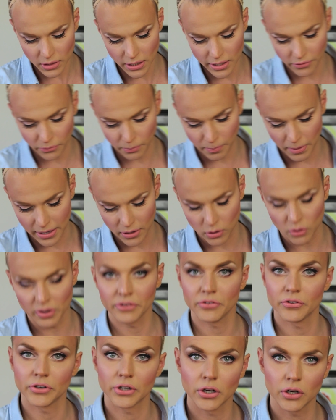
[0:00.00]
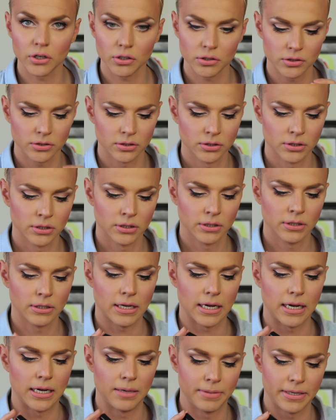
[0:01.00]
It's by Oyster Girl.
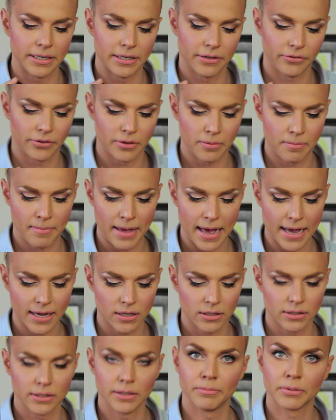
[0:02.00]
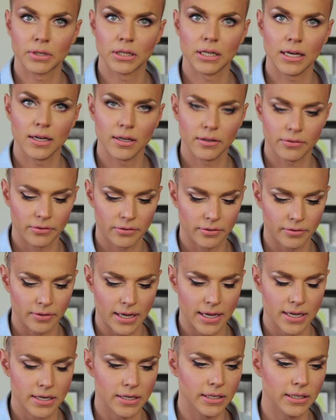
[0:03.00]
It is the MAC lip gloss,
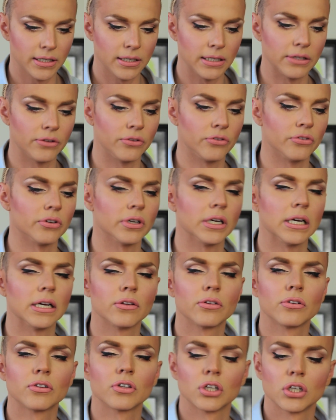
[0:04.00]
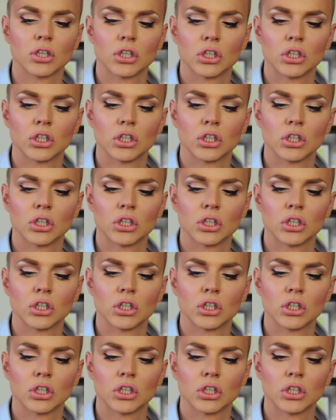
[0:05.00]
and it is just,